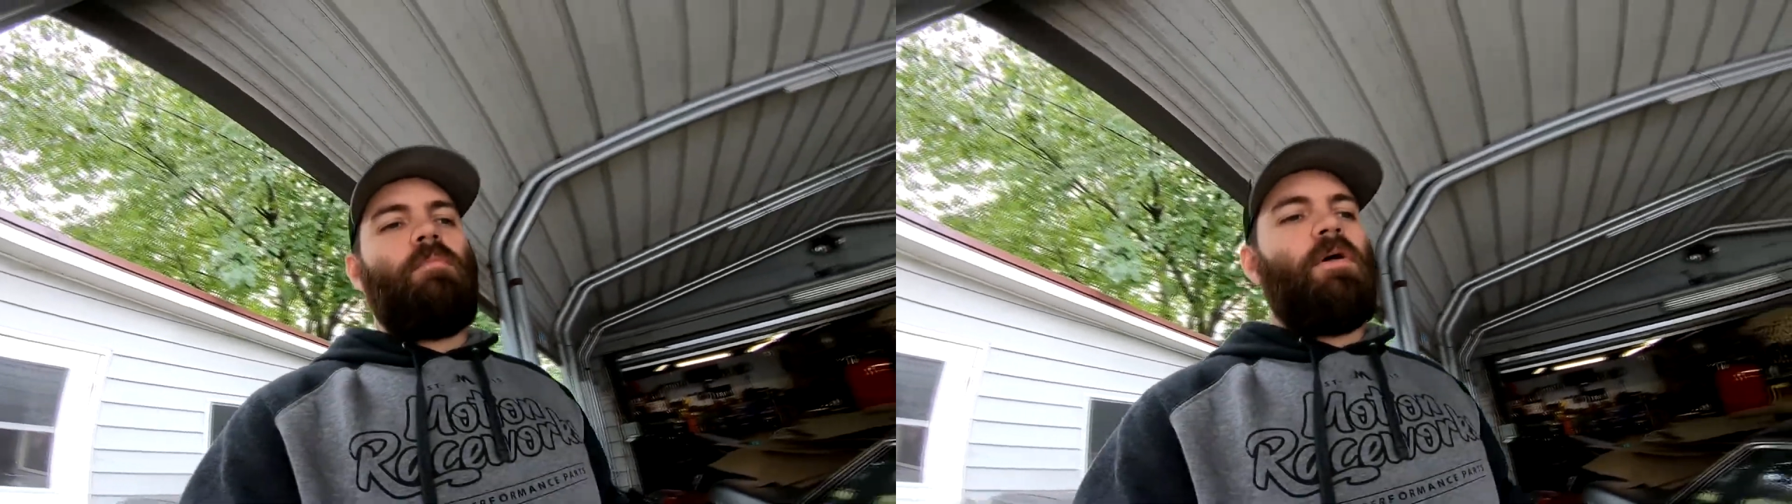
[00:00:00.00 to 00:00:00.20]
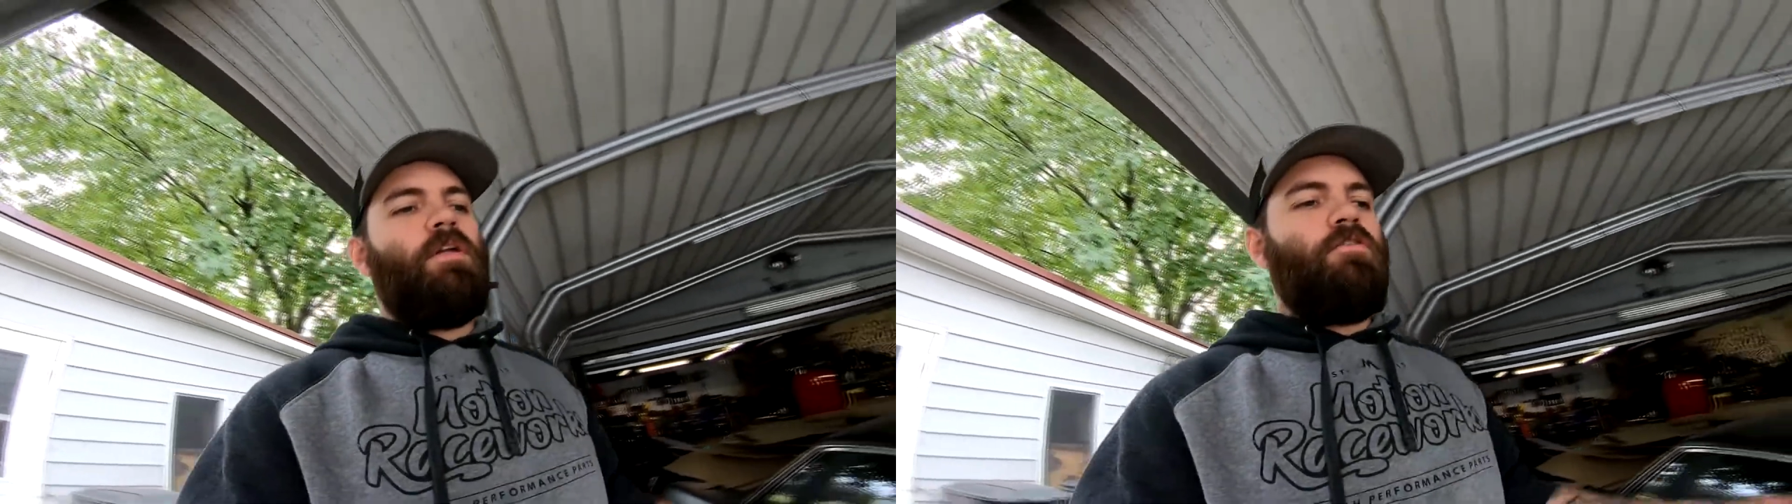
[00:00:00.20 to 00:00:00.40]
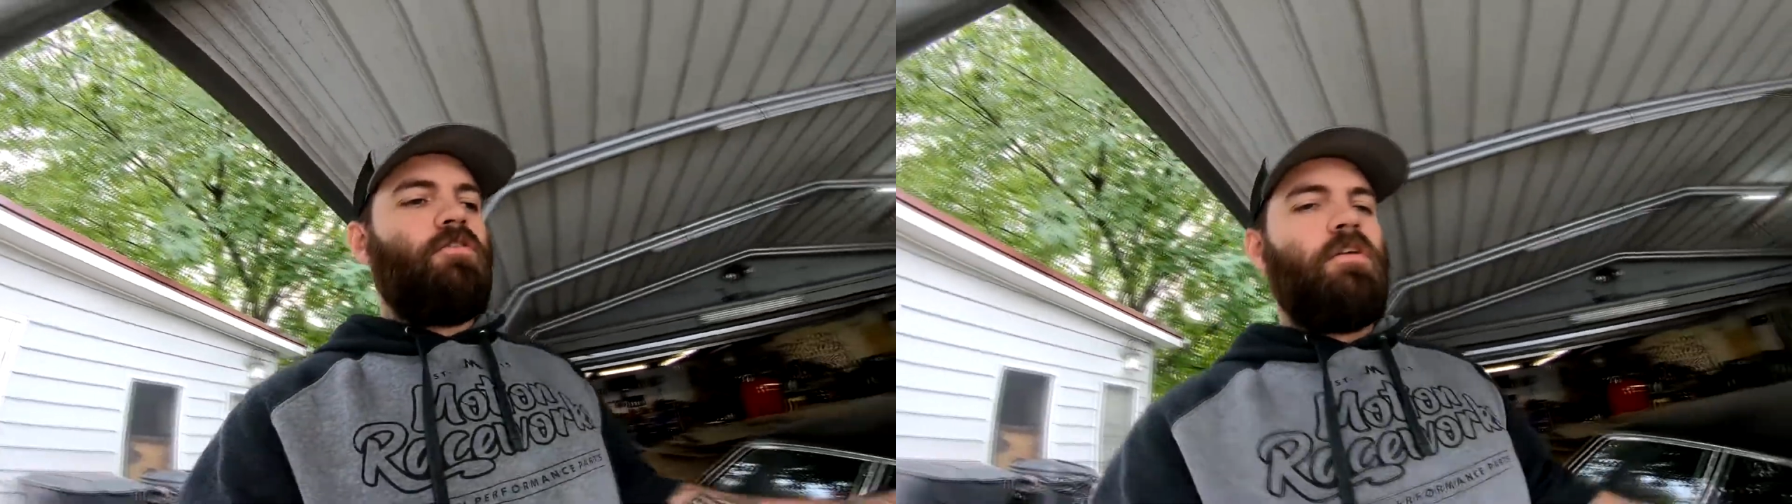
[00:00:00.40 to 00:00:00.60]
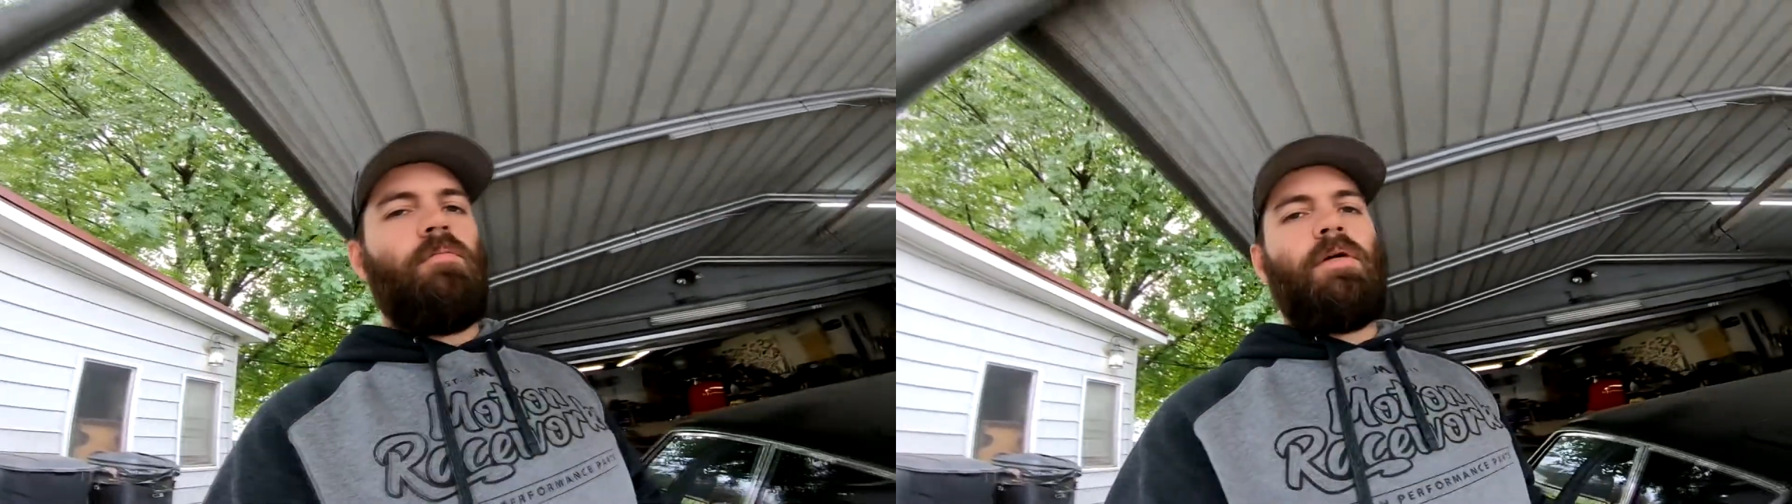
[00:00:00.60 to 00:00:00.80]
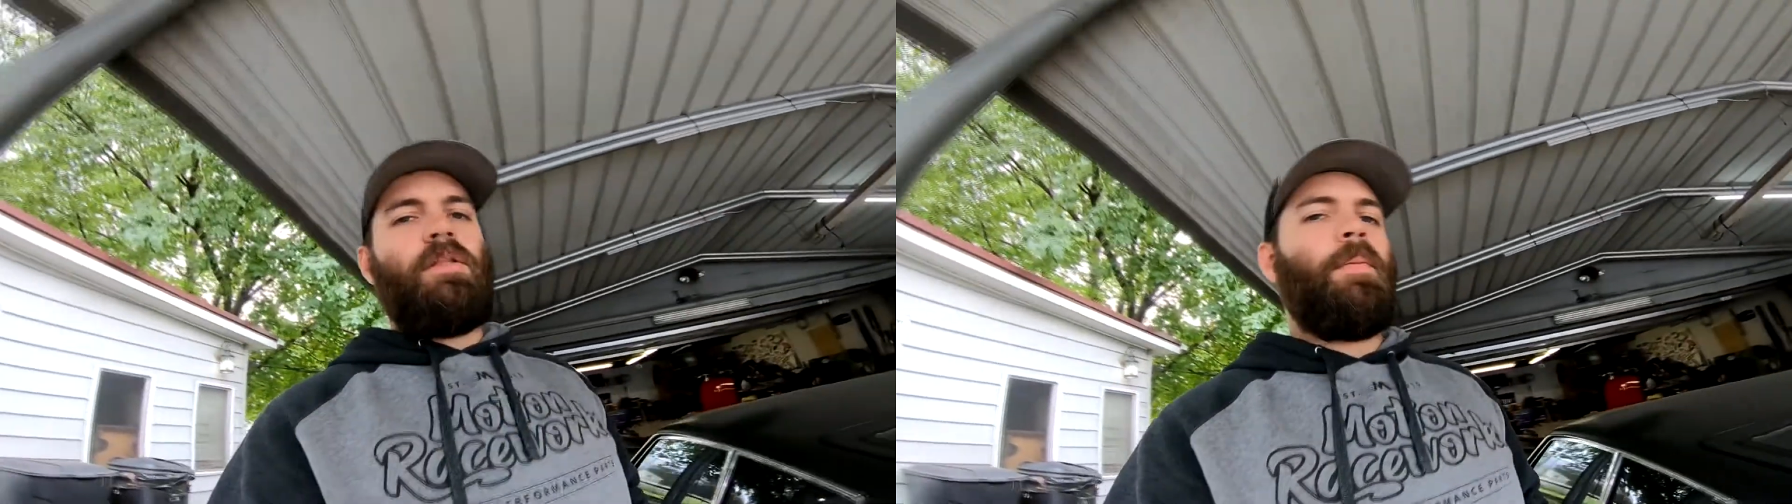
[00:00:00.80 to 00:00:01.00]
but it just
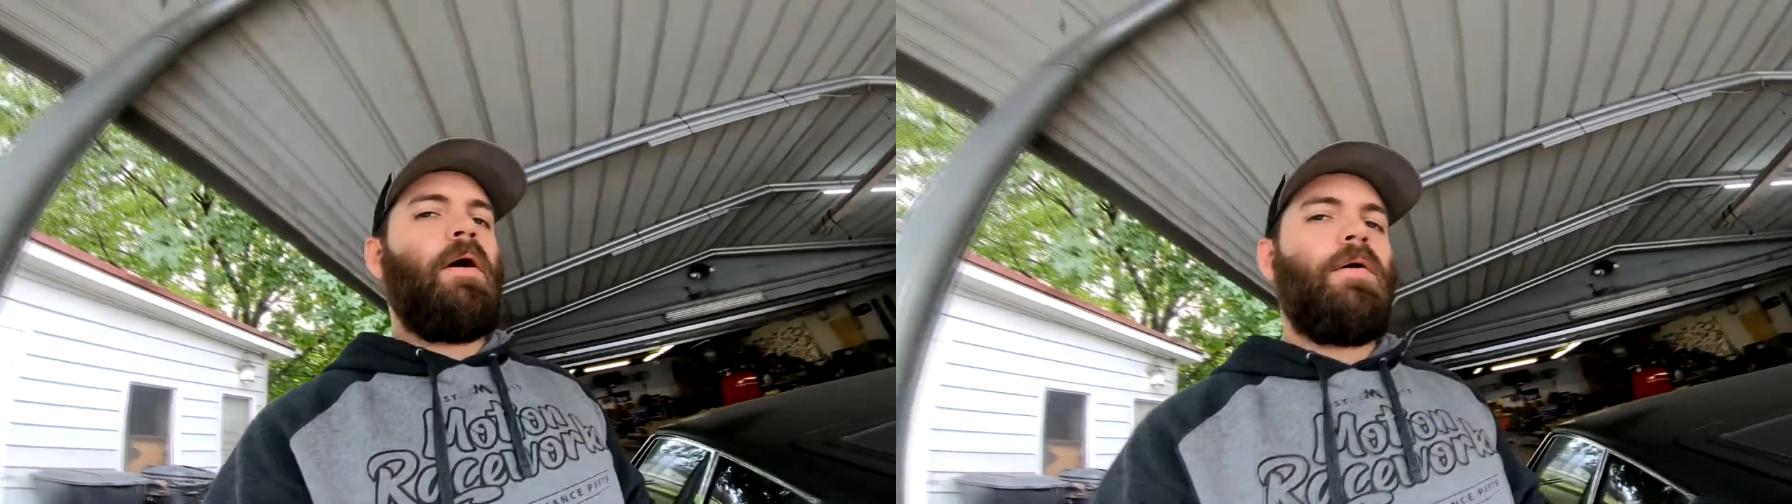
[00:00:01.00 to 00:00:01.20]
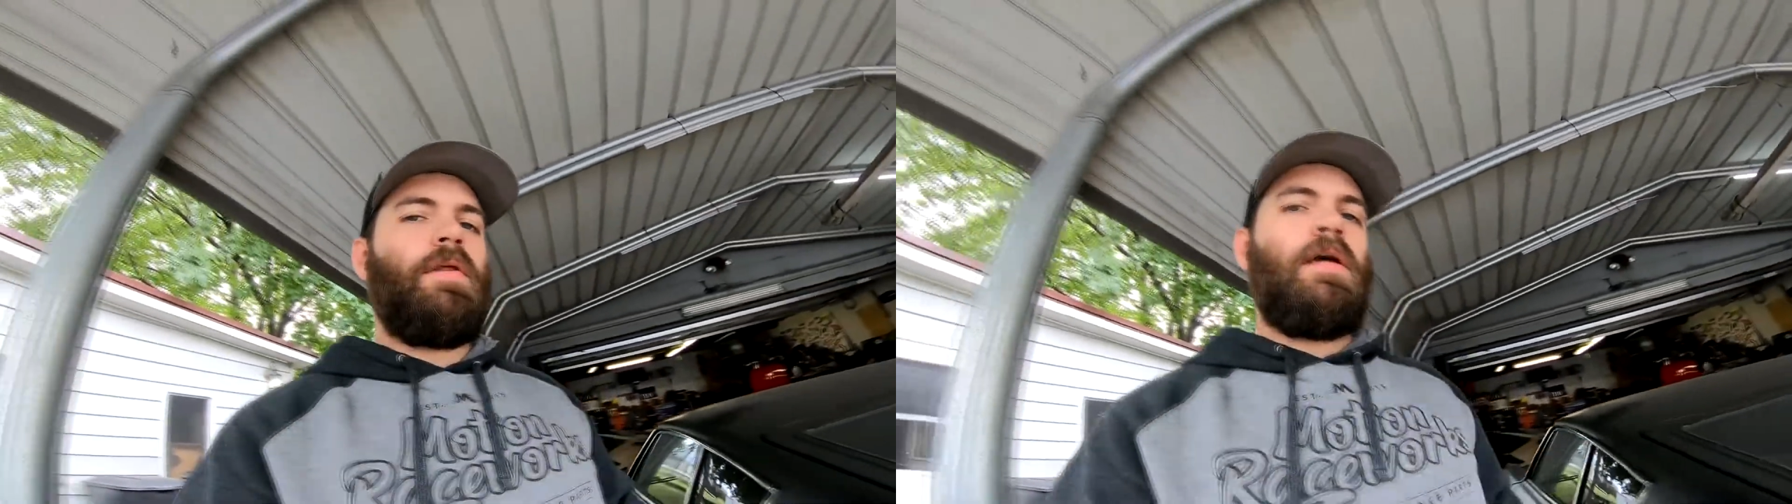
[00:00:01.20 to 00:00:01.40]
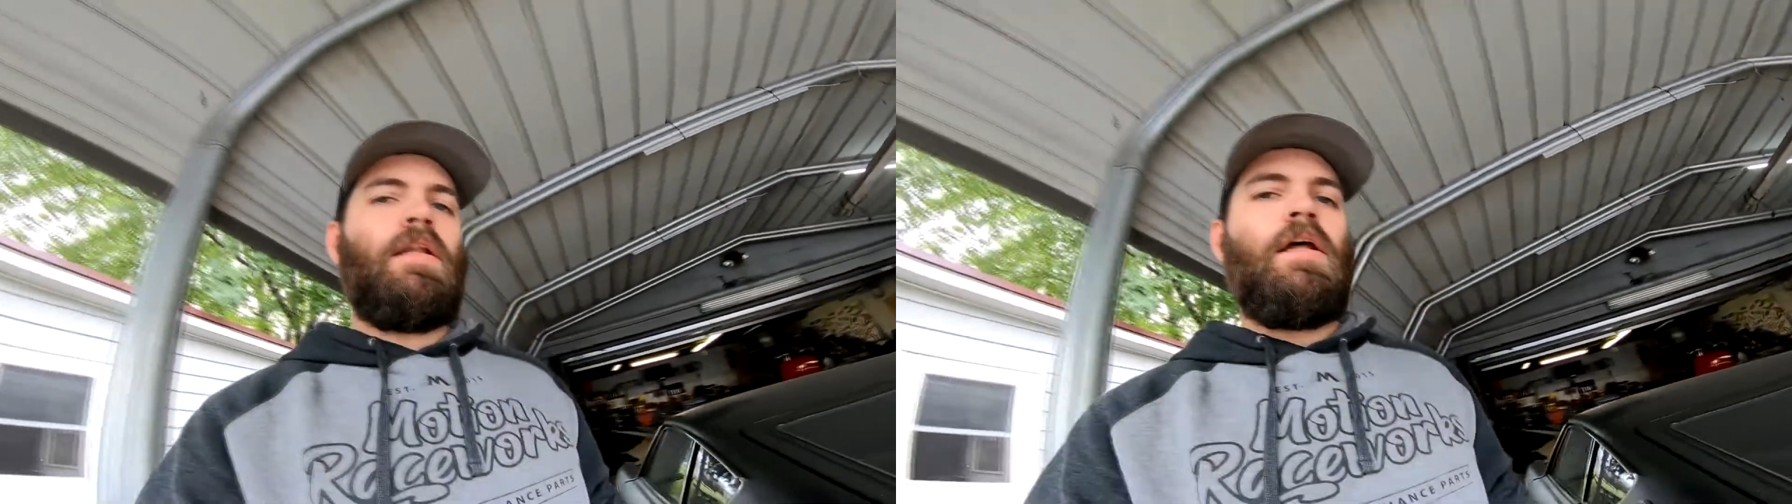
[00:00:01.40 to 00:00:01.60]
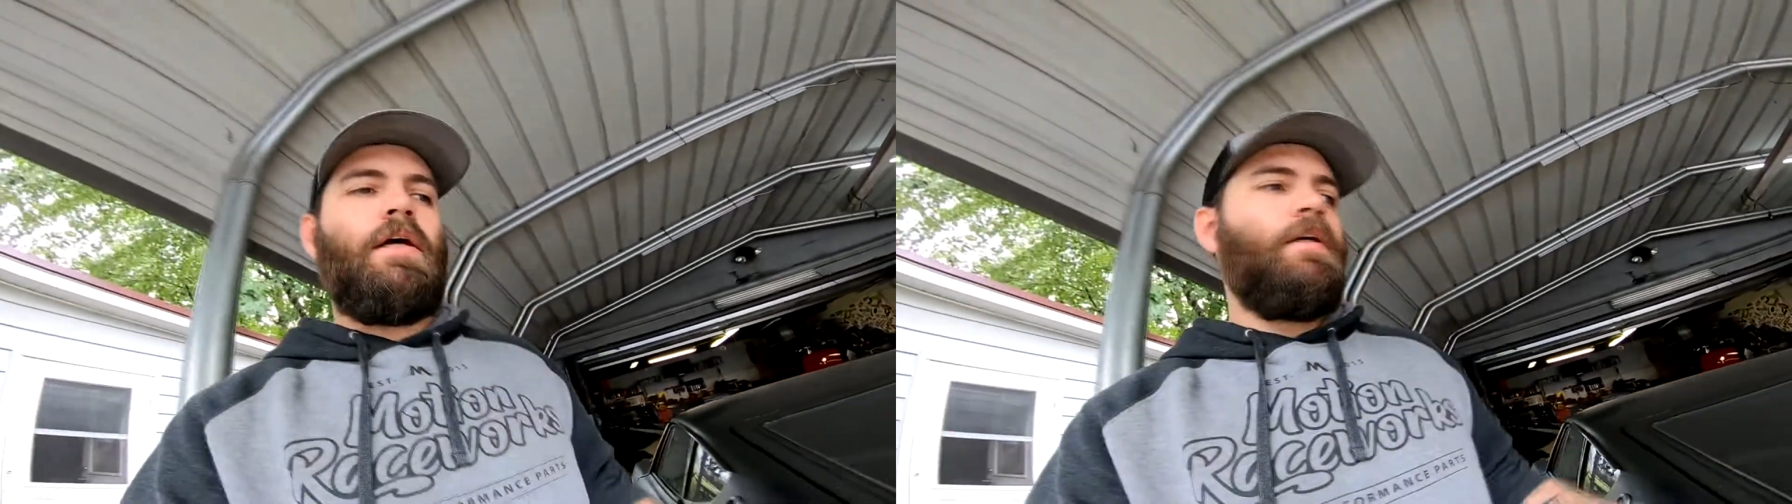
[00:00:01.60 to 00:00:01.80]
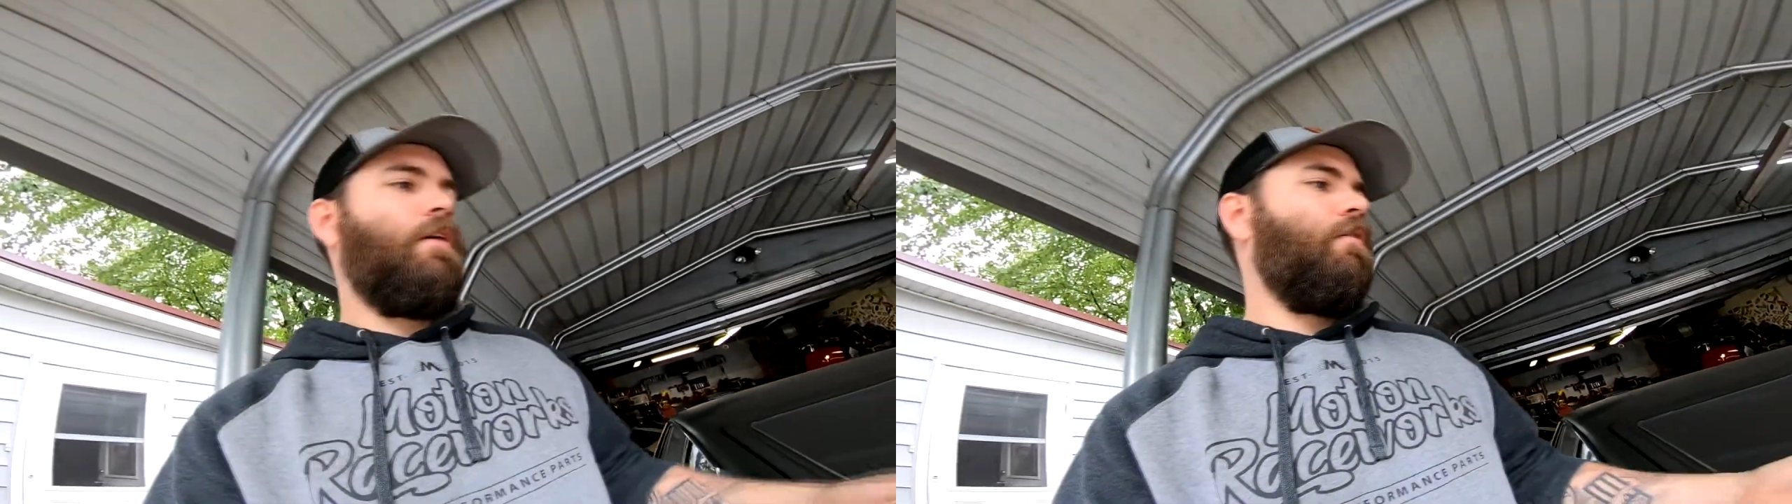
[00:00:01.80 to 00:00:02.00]
didn't make the power that I
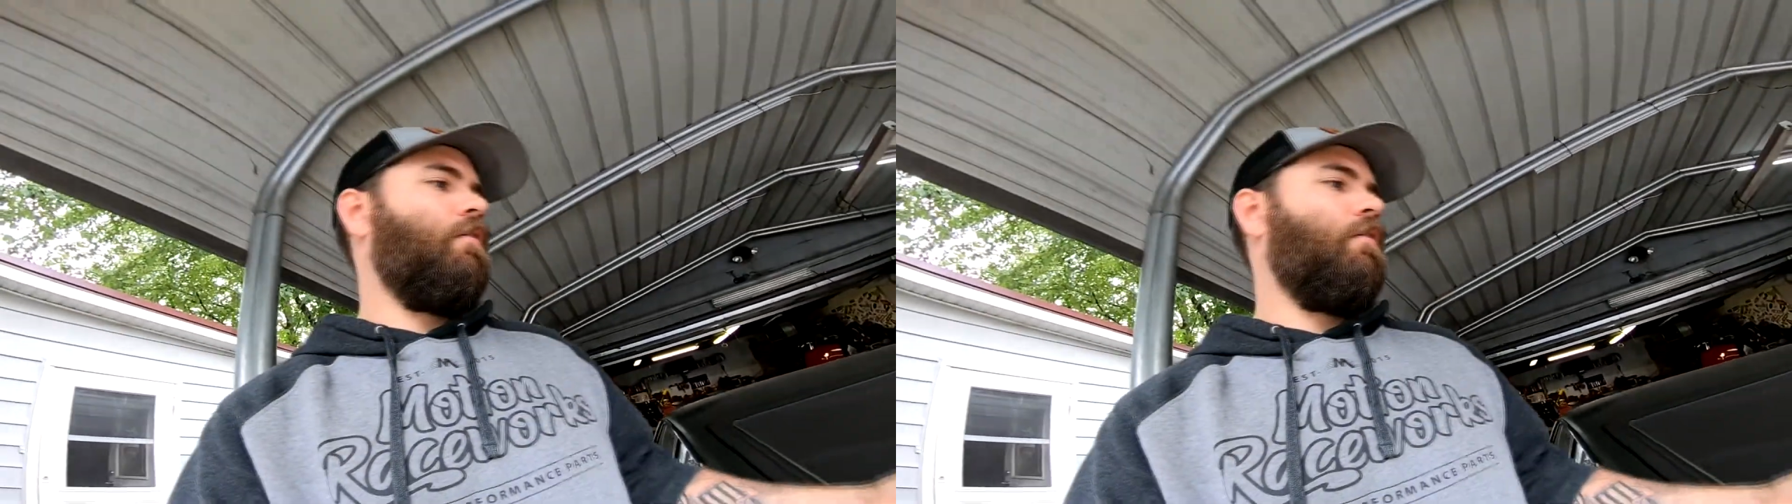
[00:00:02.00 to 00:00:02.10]
like.